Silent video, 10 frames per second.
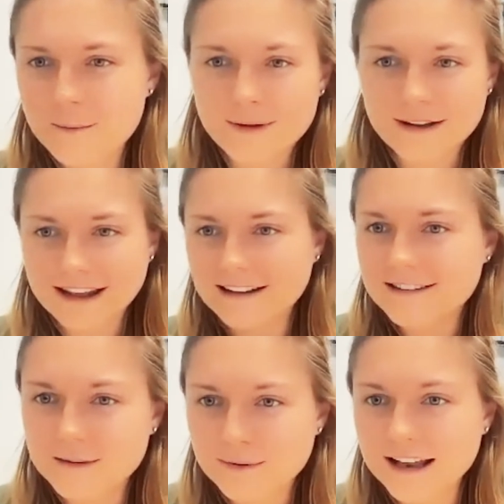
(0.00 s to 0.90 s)

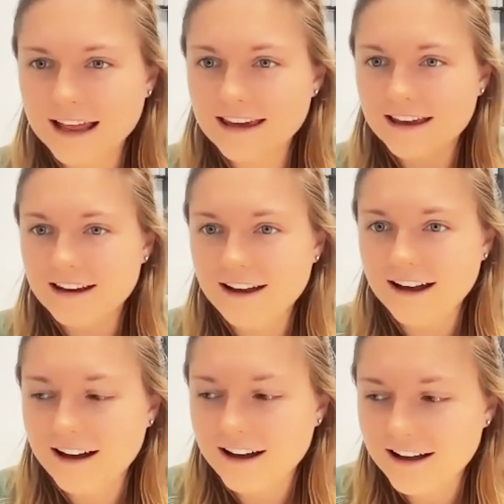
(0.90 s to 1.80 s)
place to play in.
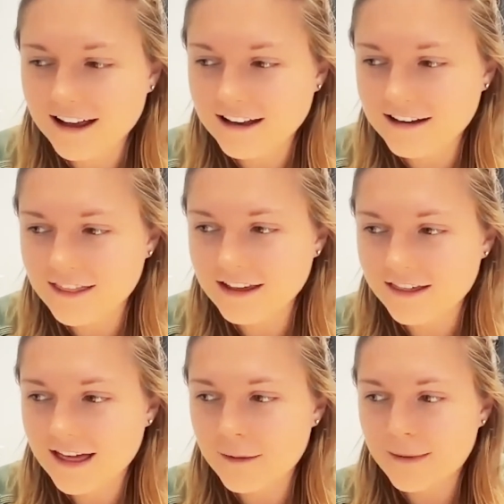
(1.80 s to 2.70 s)
And I
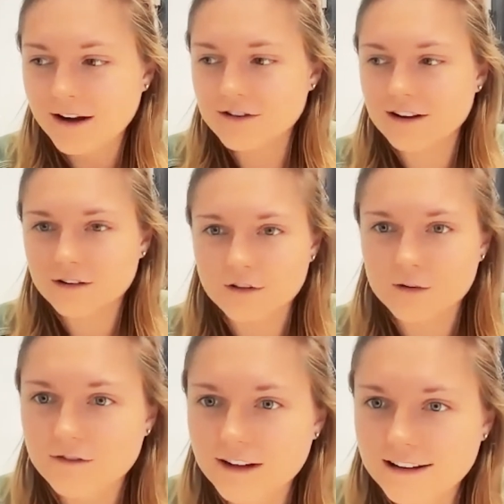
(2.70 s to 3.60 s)
think that magic is also
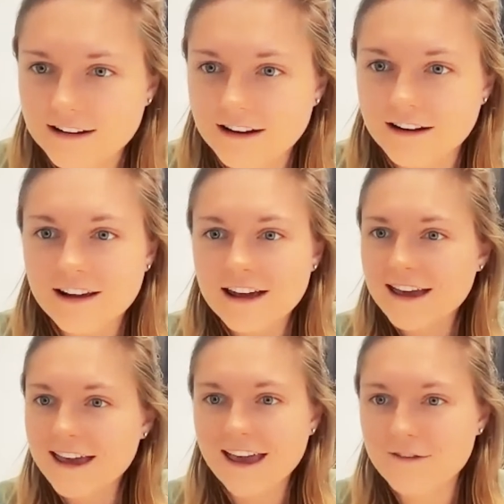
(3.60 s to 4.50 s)
reflected in
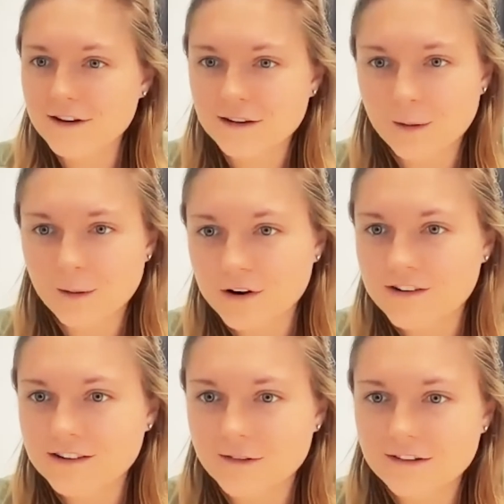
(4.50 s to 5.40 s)
every single
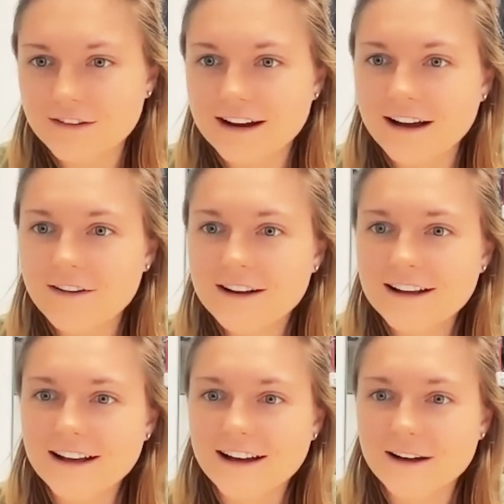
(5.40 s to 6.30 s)
person in ReFi DAO.
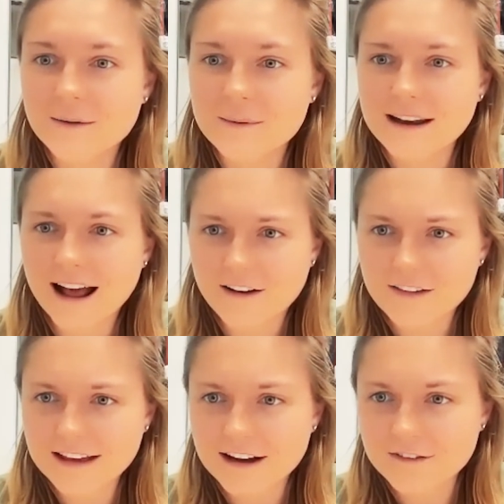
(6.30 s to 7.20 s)
And how
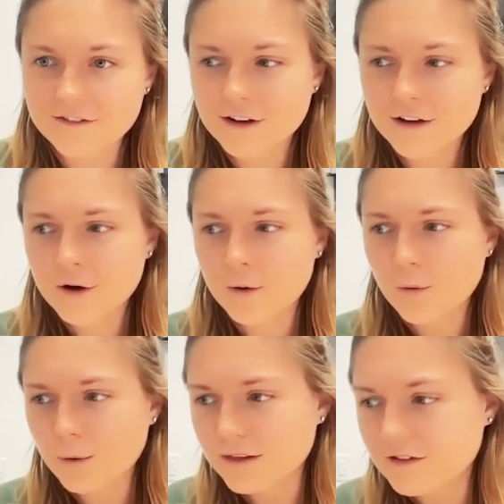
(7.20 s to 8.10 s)
they kind of
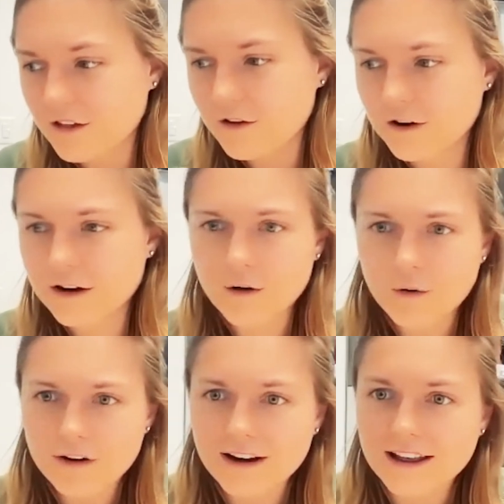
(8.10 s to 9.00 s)
work with each other and
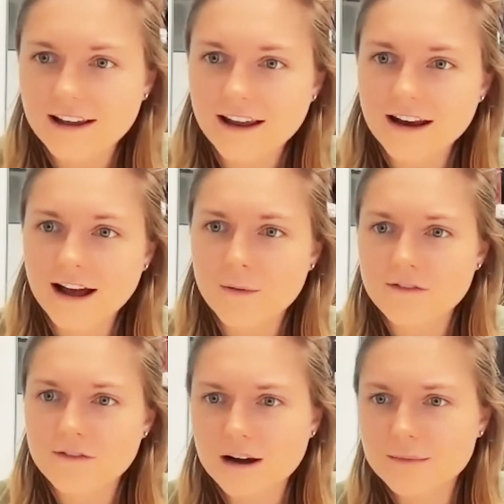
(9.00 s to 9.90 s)
coordinate, and how it very